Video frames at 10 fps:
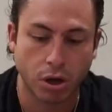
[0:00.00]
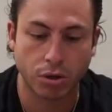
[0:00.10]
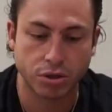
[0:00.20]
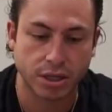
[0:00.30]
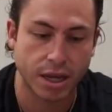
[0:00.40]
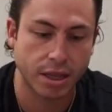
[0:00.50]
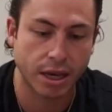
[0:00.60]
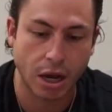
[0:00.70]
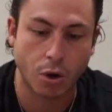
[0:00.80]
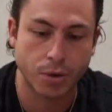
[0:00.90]
colors. Again,
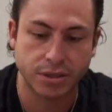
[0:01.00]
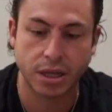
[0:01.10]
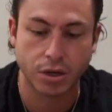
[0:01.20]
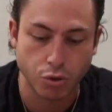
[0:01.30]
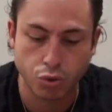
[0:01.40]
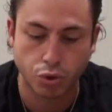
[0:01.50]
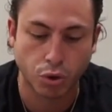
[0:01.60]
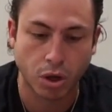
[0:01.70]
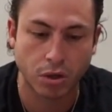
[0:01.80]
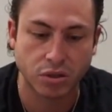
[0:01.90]
like I always say, neutral
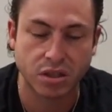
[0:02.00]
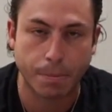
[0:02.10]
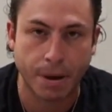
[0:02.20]
colors is the